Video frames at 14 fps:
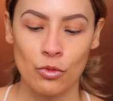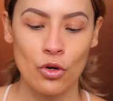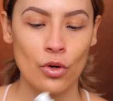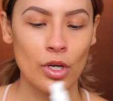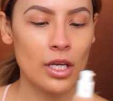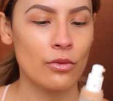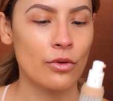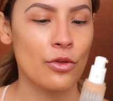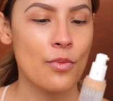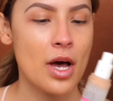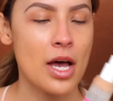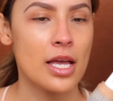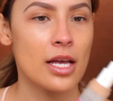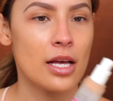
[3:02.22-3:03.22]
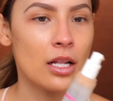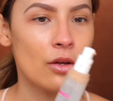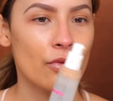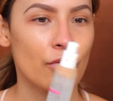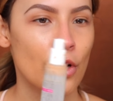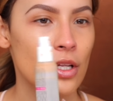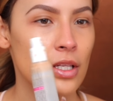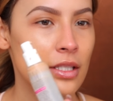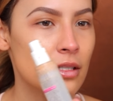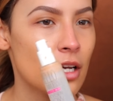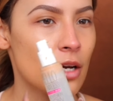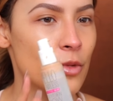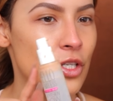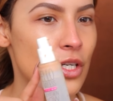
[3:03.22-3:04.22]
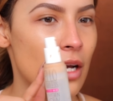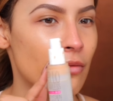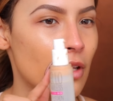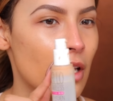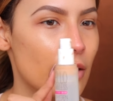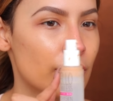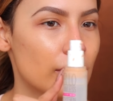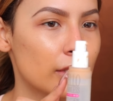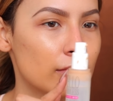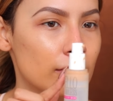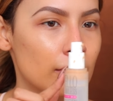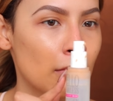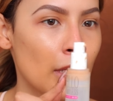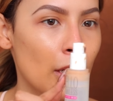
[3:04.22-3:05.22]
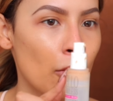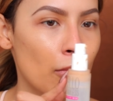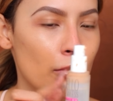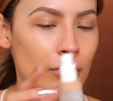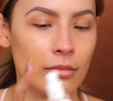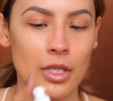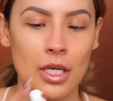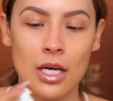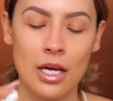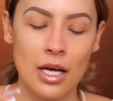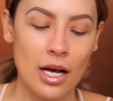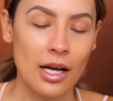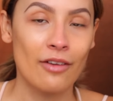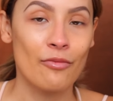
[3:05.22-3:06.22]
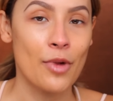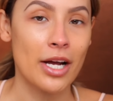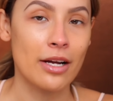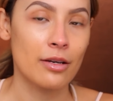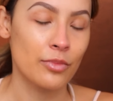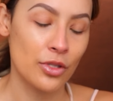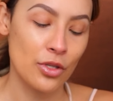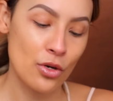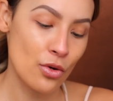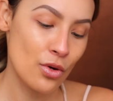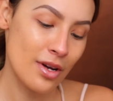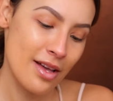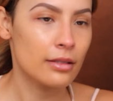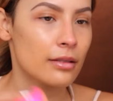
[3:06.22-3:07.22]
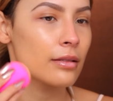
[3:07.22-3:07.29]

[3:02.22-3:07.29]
I'm going in with my Hello Flawless. Look how much I have left. I have backups though.